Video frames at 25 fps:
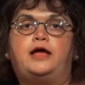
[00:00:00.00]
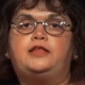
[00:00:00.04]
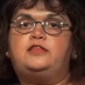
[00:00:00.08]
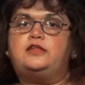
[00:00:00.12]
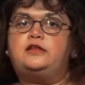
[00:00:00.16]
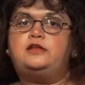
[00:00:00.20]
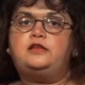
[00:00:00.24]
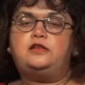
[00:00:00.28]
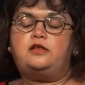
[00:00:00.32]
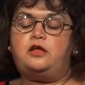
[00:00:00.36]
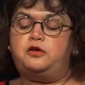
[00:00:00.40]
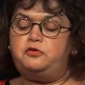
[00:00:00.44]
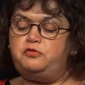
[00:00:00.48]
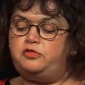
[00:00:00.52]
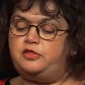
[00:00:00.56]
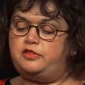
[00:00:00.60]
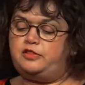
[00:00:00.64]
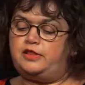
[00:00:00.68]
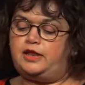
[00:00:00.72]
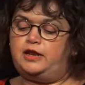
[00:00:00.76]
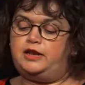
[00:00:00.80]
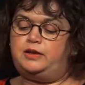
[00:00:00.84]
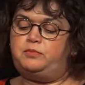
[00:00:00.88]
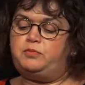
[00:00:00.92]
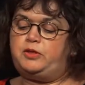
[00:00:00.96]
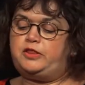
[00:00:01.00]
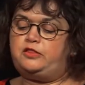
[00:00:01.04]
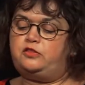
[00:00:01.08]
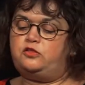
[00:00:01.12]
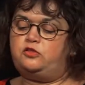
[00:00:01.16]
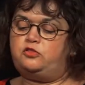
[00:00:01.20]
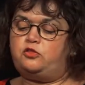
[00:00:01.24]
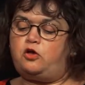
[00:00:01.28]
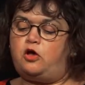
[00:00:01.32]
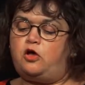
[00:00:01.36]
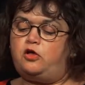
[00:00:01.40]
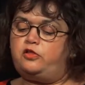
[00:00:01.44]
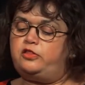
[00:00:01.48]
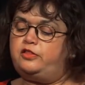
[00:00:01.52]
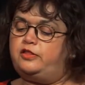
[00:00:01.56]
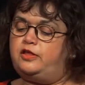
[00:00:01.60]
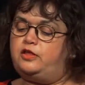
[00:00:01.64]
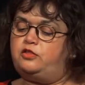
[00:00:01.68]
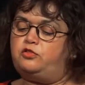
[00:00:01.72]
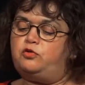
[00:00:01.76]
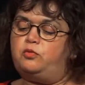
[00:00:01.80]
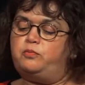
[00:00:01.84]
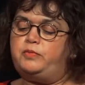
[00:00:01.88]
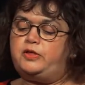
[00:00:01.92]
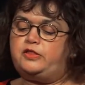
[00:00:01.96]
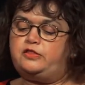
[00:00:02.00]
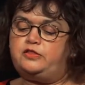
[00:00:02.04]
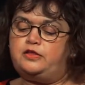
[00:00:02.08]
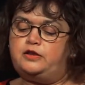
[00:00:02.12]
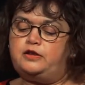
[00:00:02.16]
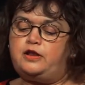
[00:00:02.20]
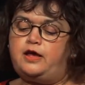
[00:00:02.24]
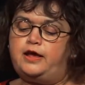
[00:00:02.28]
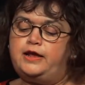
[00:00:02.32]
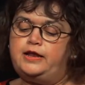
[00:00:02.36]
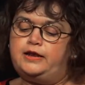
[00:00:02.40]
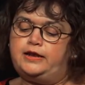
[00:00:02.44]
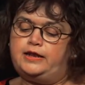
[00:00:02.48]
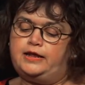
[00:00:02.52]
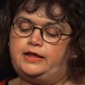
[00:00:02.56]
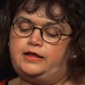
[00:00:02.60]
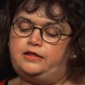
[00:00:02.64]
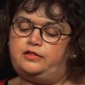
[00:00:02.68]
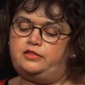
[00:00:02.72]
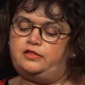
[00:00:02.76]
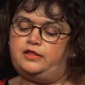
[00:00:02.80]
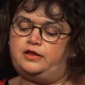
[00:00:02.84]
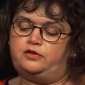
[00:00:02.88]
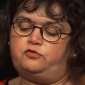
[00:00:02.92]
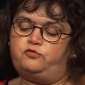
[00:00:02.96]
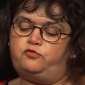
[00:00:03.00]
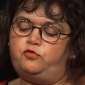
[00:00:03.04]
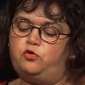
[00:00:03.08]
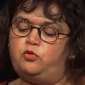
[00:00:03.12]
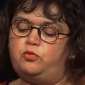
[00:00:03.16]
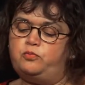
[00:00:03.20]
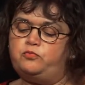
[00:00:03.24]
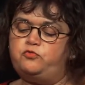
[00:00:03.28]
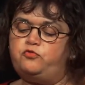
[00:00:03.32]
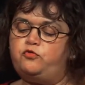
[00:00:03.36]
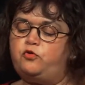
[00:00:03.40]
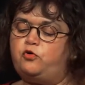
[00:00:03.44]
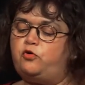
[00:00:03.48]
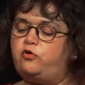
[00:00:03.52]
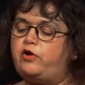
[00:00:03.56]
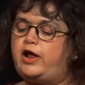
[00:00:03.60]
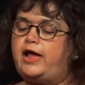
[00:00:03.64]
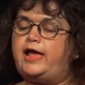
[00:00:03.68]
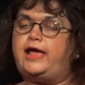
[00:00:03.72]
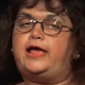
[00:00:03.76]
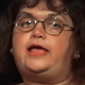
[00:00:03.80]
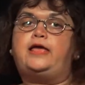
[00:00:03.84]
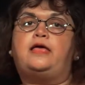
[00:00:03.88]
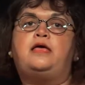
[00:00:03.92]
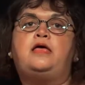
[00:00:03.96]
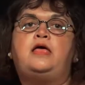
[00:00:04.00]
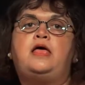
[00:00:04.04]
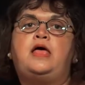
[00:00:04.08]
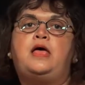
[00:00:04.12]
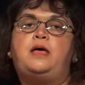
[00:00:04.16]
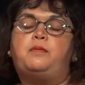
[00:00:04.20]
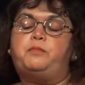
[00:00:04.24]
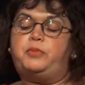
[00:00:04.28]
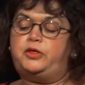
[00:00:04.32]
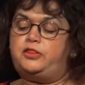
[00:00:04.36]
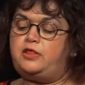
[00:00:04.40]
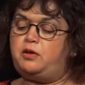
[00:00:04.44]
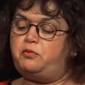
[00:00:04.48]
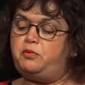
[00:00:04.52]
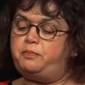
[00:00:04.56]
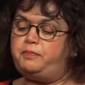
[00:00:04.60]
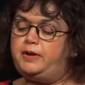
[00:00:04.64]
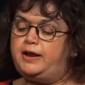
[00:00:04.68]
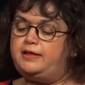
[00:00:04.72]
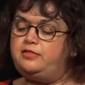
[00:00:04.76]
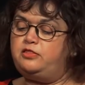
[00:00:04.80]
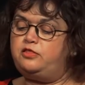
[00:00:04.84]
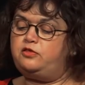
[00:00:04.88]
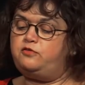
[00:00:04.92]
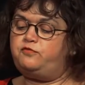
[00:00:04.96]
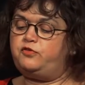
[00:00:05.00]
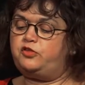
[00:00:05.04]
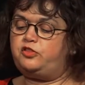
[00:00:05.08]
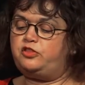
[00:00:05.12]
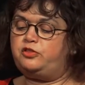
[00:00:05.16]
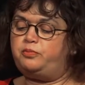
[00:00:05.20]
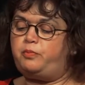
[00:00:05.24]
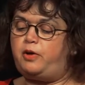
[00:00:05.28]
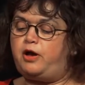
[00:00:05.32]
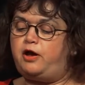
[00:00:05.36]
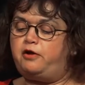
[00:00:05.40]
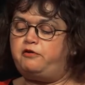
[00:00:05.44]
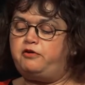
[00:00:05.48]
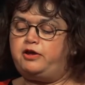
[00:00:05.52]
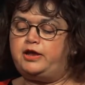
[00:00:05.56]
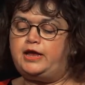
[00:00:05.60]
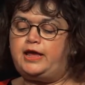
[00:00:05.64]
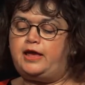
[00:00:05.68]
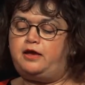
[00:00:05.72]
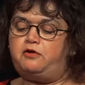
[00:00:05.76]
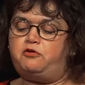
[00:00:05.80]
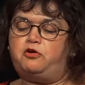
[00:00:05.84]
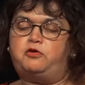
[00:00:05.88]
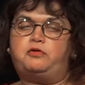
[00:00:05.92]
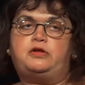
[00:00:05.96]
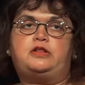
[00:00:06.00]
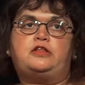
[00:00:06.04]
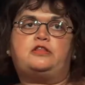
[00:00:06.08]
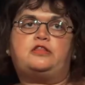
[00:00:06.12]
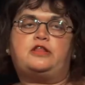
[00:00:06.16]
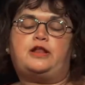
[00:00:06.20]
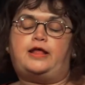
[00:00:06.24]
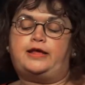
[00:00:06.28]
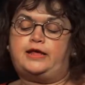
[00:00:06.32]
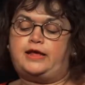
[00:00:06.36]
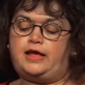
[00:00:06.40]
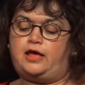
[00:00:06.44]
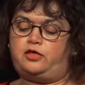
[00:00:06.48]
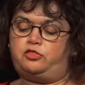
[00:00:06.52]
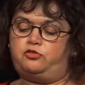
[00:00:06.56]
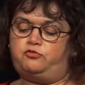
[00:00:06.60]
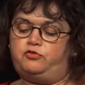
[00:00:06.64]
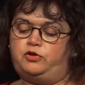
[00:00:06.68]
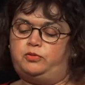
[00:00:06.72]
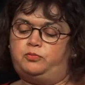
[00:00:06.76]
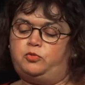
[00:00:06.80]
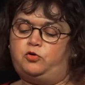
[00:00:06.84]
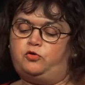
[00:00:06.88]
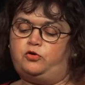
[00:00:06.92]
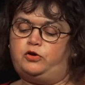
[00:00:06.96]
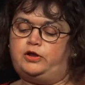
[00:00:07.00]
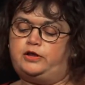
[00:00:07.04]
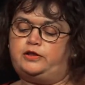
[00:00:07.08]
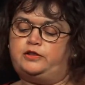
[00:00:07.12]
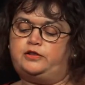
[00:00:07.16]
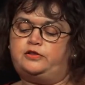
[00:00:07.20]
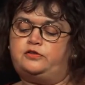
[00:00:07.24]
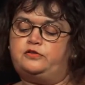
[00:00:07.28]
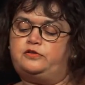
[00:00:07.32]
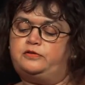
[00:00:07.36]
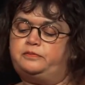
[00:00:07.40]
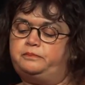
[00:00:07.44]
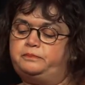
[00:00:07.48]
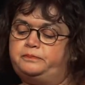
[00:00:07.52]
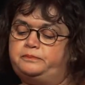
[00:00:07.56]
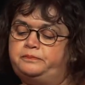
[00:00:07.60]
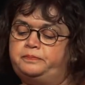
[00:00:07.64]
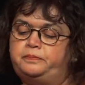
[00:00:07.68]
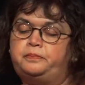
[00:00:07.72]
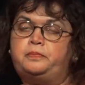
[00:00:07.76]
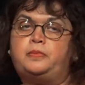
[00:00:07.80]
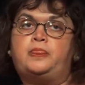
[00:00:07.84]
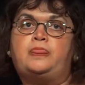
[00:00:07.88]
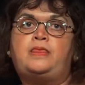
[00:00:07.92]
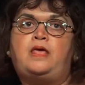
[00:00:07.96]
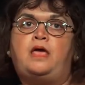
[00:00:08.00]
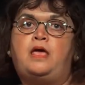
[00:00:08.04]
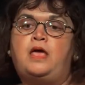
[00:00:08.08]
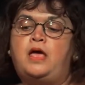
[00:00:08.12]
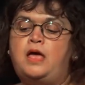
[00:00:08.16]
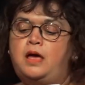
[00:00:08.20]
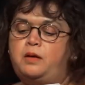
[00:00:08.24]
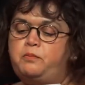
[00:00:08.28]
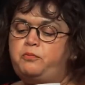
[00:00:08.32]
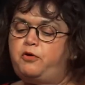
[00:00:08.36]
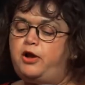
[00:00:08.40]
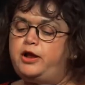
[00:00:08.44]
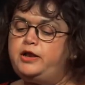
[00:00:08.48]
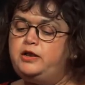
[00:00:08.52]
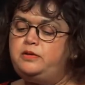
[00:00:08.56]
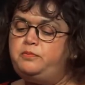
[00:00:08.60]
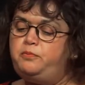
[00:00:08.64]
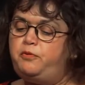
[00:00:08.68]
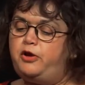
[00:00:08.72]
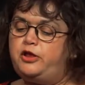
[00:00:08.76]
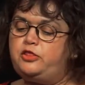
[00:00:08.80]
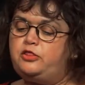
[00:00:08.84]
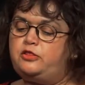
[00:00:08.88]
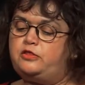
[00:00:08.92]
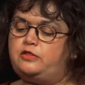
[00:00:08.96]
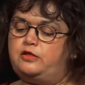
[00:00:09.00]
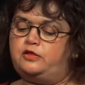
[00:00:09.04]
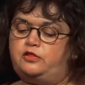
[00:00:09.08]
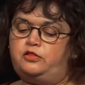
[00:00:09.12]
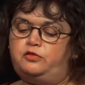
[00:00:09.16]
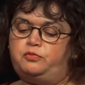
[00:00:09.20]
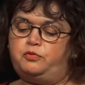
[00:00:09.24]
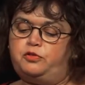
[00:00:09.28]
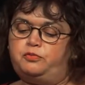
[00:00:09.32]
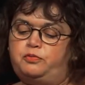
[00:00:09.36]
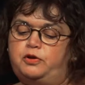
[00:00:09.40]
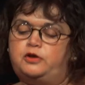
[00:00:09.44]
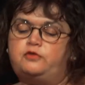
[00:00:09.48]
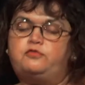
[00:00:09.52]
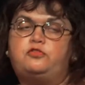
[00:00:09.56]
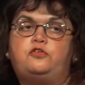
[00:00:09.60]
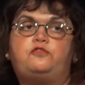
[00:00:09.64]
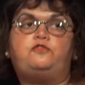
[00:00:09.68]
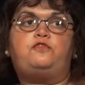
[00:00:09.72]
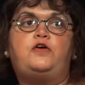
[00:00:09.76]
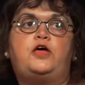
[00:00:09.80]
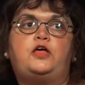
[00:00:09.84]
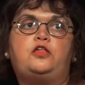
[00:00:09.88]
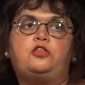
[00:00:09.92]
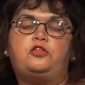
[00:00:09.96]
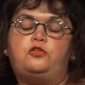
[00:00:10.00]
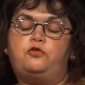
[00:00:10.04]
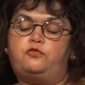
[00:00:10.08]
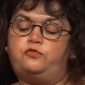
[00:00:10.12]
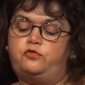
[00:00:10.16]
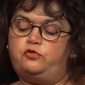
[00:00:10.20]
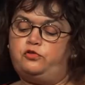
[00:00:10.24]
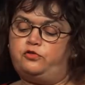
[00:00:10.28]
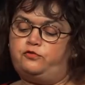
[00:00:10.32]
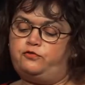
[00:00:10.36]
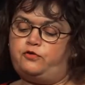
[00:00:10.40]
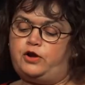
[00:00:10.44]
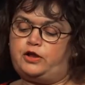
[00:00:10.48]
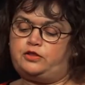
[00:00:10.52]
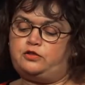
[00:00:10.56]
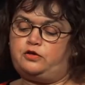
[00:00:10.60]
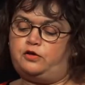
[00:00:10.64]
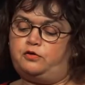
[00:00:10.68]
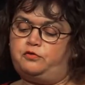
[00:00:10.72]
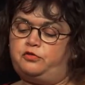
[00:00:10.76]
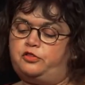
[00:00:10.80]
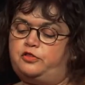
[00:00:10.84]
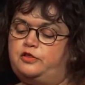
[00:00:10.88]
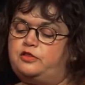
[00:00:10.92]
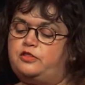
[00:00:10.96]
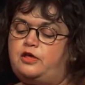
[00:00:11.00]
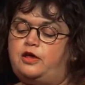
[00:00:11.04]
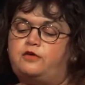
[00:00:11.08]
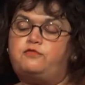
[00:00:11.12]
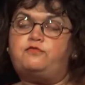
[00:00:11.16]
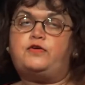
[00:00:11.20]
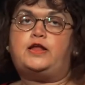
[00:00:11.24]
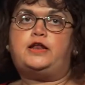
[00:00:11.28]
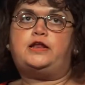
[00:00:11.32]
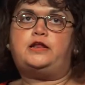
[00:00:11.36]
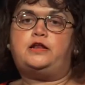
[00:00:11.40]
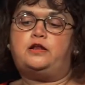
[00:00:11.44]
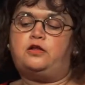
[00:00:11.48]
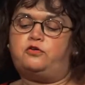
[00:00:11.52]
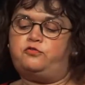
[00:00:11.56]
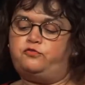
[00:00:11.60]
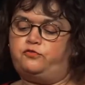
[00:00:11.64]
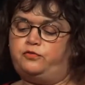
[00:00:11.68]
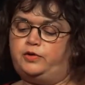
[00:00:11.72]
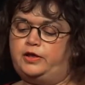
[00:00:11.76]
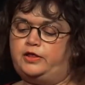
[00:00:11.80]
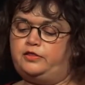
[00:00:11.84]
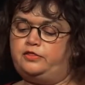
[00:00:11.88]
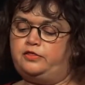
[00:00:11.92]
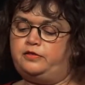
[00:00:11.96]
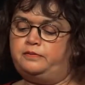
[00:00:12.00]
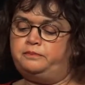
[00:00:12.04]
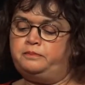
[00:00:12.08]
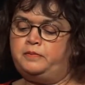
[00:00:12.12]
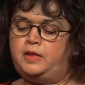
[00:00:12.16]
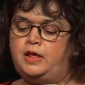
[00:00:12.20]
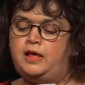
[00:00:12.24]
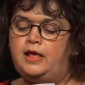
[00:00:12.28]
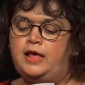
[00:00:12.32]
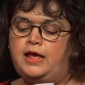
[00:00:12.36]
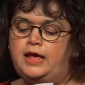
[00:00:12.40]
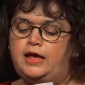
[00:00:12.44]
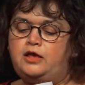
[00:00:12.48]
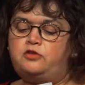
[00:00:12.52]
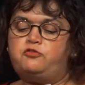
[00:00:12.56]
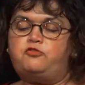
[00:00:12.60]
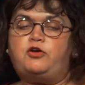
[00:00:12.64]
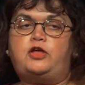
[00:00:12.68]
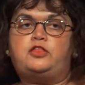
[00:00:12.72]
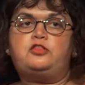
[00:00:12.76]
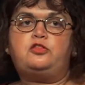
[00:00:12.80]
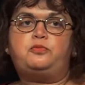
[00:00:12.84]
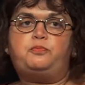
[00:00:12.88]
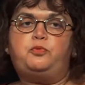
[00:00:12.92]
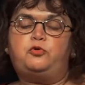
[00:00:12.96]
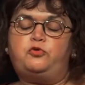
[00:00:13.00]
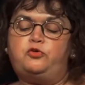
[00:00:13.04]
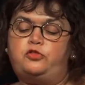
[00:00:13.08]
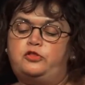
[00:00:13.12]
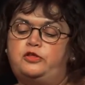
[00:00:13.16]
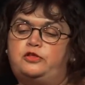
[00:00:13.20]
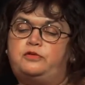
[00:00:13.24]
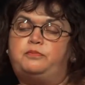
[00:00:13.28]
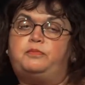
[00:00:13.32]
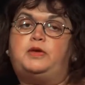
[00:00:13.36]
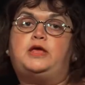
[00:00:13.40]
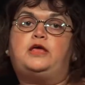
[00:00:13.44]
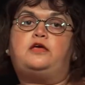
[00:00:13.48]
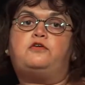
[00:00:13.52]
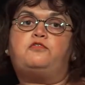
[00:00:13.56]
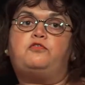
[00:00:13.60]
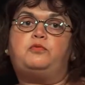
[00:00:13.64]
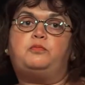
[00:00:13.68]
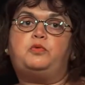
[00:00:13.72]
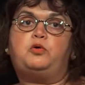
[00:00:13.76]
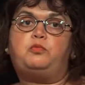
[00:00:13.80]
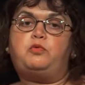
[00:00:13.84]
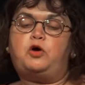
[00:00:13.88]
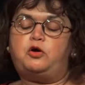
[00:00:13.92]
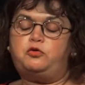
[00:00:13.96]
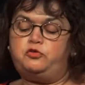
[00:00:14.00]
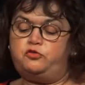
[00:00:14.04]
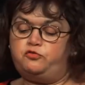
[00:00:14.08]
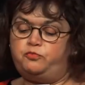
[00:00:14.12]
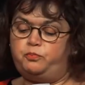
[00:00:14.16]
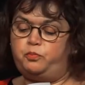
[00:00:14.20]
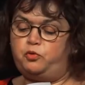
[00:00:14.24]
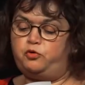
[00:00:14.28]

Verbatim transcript: I didn't notice any Mr Darcy's or Mr Knightley's in Form 4A, but there were plenty of aspiring heroines like Catherine Morland. Pride and Prejudice was one of the first novels for adults that I fell in love with. It transported me from a world of